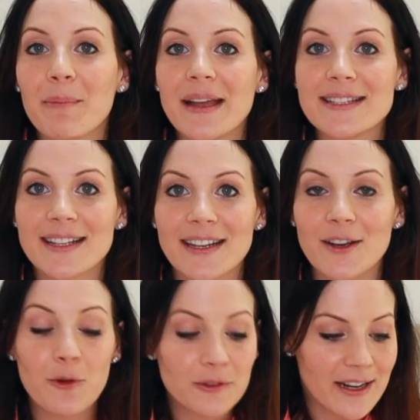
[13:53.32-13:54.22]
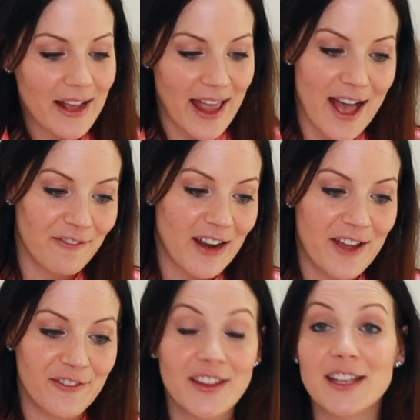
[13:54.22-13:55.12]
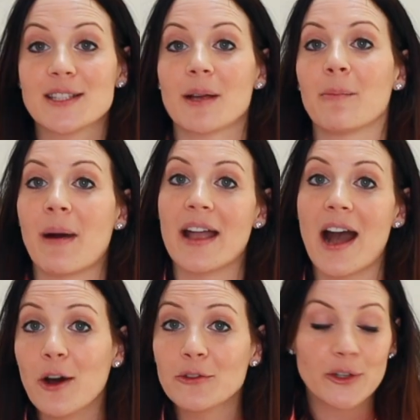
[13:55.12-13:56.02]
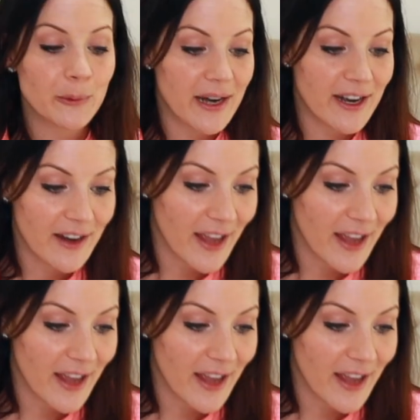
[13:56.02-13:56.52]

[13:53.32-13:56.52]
basically all that I have left is my outerwear,